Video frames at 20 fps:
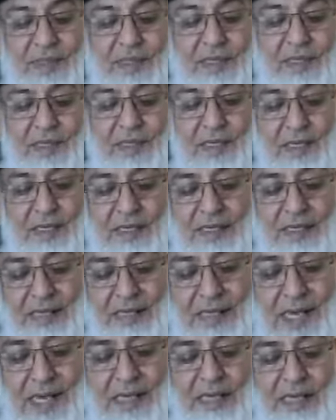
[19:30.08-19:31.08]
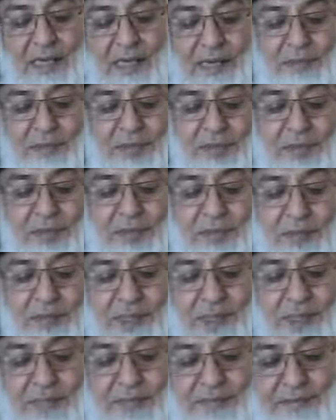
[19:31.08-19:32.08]
Then coming to
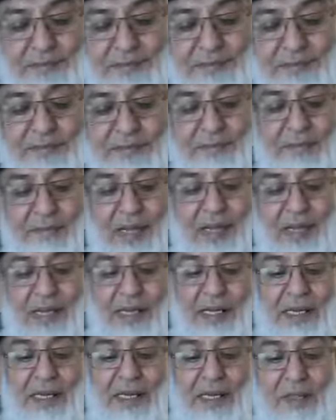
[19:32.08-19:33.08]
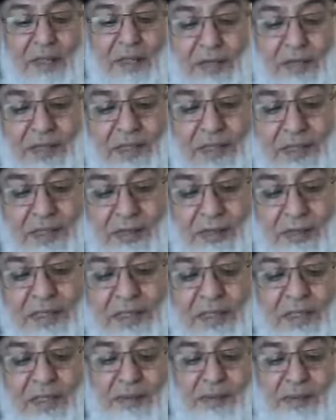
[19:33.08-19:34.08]
the legal
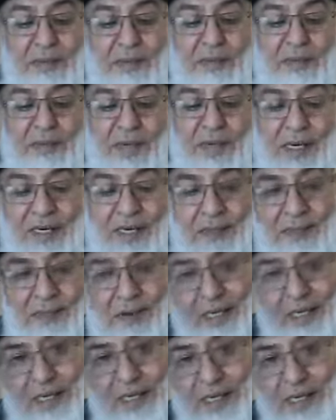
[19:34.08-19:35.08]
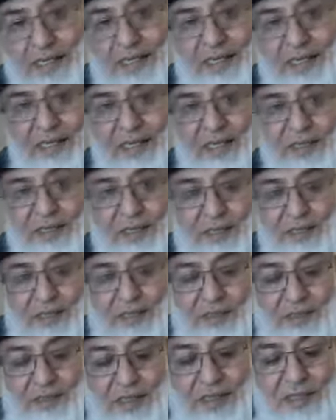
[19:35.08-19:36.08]
consequences of memorandum. What are the legal
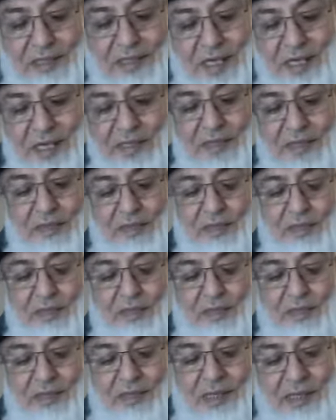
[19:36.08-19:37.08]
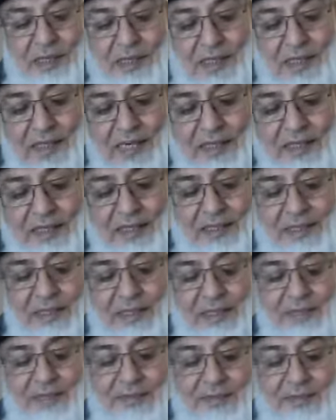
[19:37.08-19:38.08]
consequences? As I told you, this
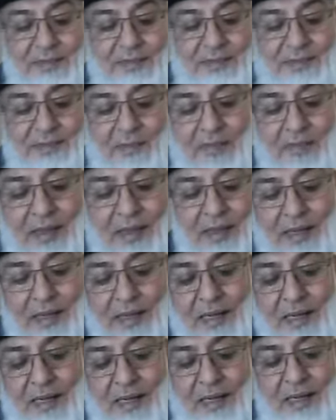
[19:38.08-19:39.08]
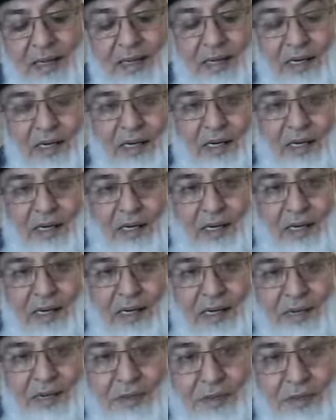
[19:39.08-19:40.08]
is a
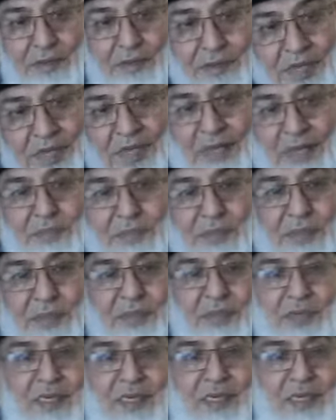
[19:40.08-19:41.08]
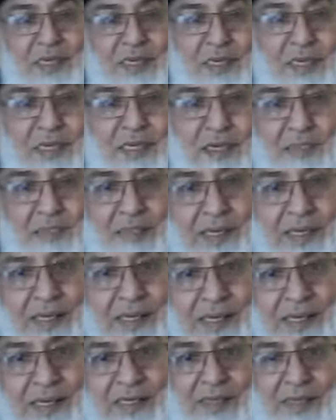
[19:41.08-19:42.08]
contract between the company
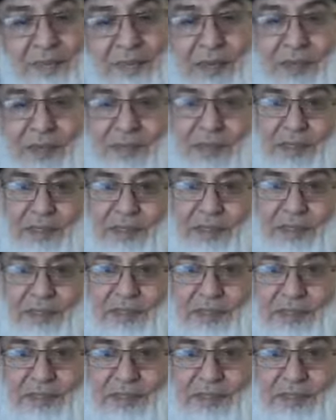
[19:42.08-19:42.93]
and the members.